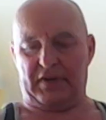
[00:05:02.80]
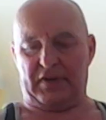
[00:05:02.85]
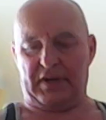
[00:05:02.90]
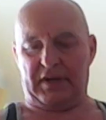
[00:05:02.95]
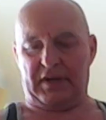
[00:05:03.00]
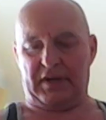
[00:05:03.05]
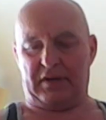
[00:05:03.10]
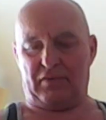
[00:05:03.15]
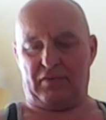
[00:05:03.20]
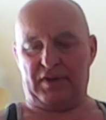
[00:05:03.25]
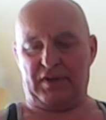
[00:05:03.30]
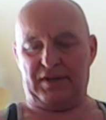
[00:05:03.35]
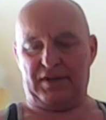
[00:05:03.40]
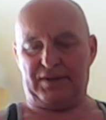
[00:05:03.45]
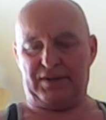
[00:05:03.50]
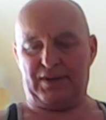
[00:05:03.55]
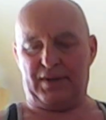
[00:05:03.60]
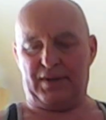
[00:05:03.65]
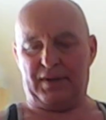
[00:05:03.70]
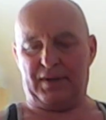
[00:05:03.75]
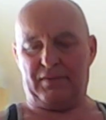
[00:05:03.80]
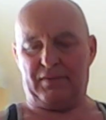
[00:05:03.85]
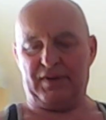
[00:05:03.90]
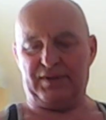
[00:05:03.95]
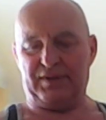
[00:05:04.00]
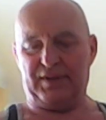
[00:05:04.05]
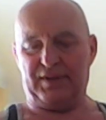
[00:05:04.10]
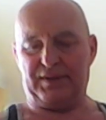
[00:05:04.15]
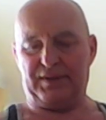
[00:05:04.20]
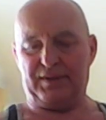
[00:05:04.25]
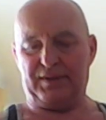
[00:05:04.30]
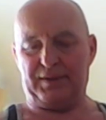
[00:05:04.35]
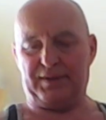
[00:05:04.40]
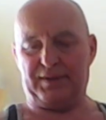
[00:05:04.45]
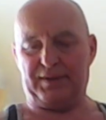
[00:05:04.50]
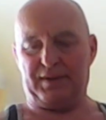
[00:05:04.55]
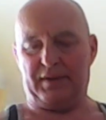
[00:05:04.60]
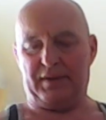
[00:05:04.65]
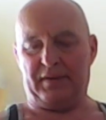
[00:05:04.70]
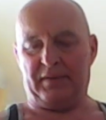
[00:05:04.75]
increase
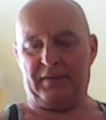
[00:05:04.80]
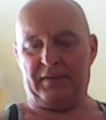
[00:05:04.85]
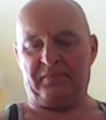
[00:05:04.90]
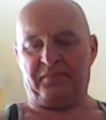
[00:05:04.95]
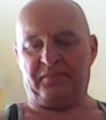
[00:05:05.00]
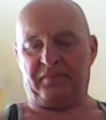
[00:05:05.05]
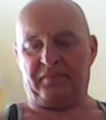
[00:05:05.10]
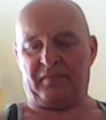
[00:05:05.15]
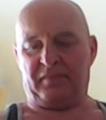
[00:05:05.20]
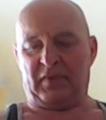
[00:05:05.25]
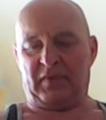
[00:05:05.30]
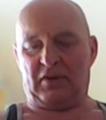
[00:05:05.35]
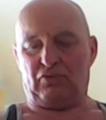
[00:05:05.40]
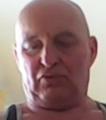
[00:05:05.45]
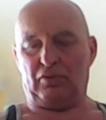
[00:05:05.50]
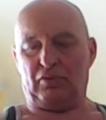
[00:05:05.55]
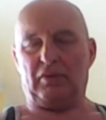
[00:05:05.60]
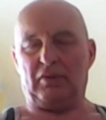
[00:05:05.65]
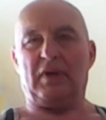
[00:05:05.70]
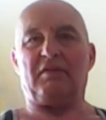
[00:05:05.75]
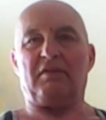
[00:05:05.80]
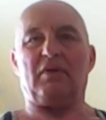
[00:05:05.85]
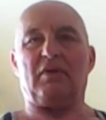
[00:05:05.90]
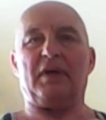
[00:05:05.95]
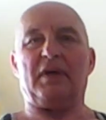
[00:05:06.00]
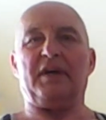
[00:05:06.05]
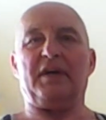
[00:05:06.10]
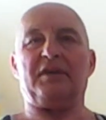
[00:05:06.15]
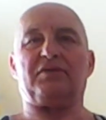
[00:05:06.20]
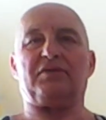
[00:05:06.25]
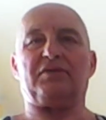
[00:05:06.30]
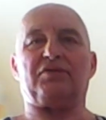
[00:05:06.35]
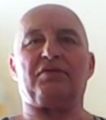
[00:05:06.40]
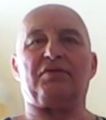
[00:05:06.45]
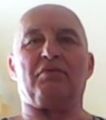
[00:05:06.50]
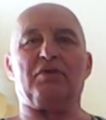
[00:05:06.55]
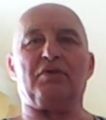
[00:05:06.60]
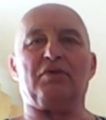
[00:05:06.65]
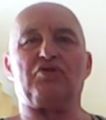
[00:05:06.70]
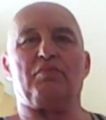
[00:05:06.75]
resistance to the level 8,
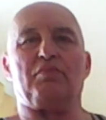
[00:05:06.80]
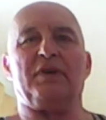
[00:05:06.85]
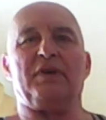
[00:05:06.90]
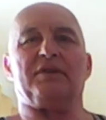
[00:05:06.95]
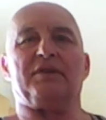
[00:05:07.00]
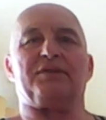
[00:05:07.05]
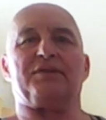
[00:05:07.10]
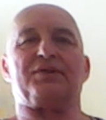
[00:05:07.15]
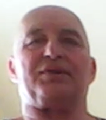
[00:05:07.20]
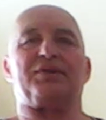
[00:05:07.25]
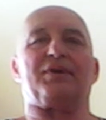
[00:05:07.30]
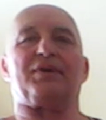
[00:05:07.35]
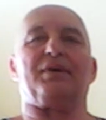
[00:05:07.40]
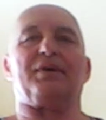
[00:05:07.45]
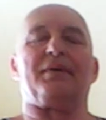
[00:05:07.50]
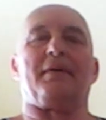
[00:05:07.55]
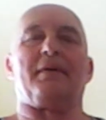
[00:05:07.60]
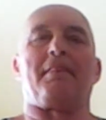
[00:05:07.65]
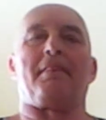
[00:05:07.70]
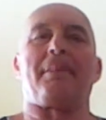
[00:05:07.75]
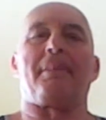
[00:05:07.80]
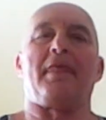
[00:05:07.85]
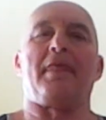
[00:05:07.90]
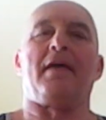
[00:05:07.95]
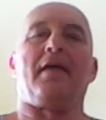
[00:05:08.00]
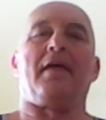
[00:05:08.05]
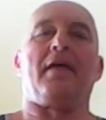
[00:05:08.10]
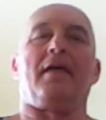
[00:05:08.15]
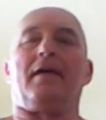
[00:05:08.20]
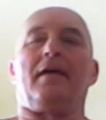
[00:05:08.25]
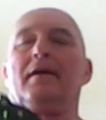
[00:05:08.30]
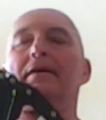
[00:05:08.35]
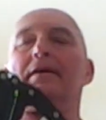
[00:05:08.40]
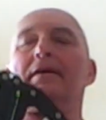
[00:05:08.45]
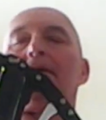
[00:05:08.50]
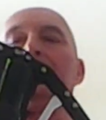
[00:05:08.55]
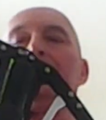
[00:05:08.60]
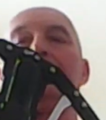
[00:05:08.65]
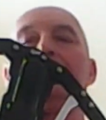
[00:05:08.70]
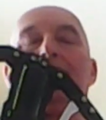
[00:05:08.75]
which means
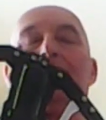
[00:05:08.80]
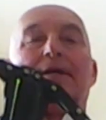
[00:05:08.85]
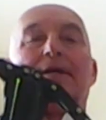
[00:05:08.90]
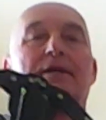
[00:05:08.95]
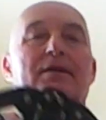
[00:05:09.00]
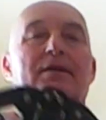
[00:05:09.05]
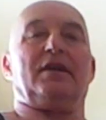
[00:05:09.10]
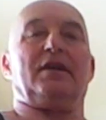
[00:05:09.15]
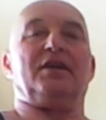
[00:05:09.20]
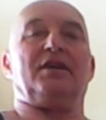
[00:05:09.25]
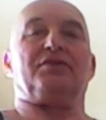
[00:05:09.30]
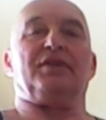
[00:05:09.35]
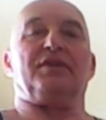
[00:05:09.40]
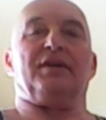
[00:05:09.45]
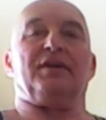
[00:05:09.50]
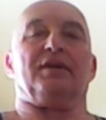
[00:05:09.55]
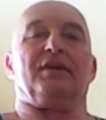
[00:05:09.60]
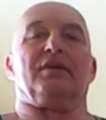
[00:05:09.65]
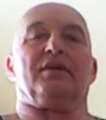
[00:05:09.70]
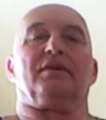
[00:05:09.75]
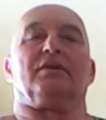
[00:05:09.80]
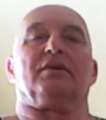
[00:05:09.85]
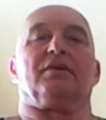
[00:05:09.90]
80